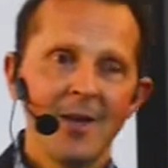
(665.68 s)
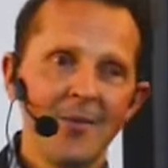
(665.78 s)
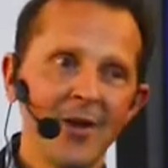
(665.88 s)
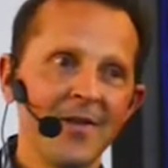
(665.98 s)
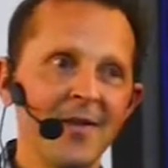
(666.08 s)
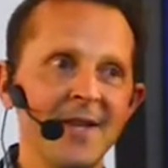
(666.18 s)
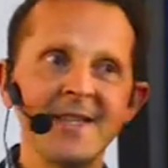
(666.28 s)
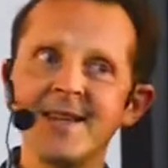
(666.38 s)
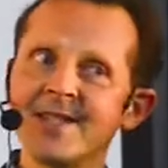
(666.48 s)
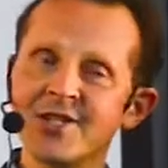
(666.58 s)
but uh,
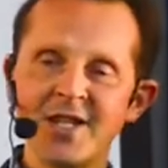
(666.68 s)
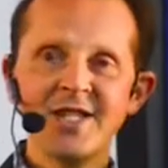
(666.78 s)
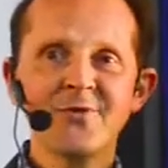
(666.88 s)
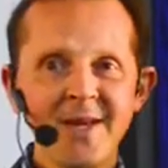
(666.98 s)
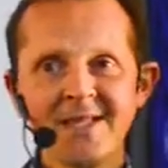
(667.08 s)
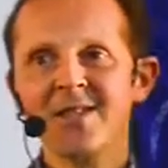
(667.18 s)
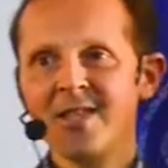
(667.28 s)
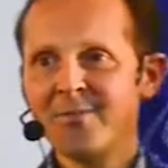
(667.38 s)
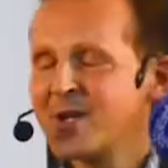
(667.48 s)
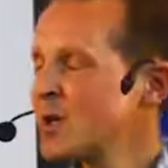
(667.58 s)
it has changed
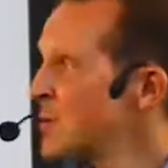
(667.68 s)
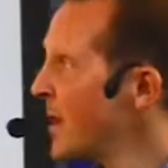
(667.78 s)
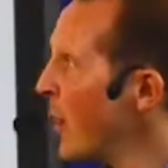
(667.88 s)
recently because we